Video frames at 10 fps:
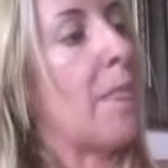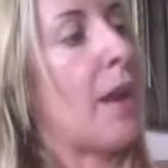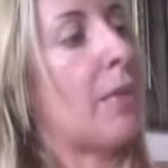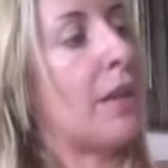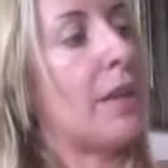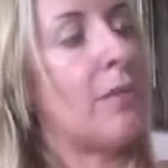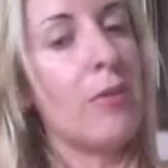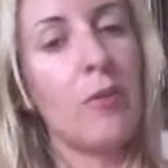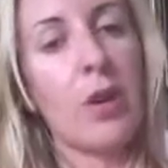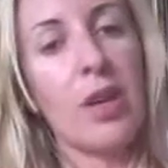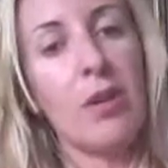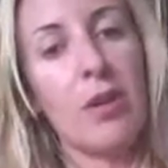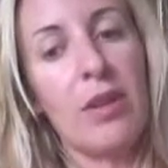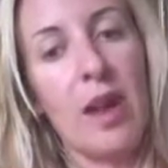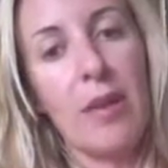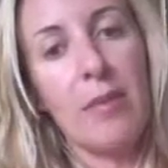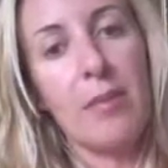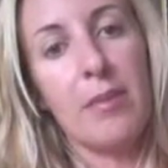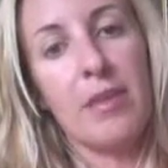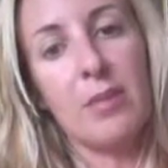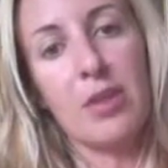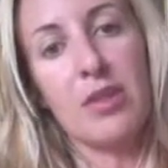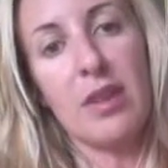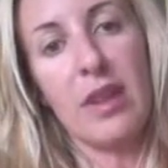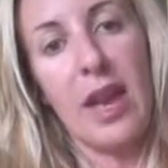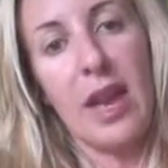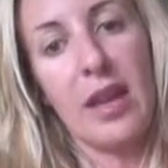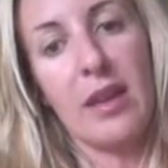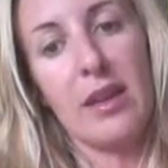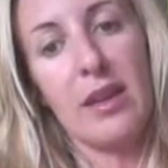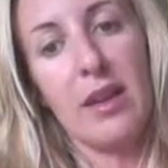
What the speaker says: going to keep working with them as much as I can,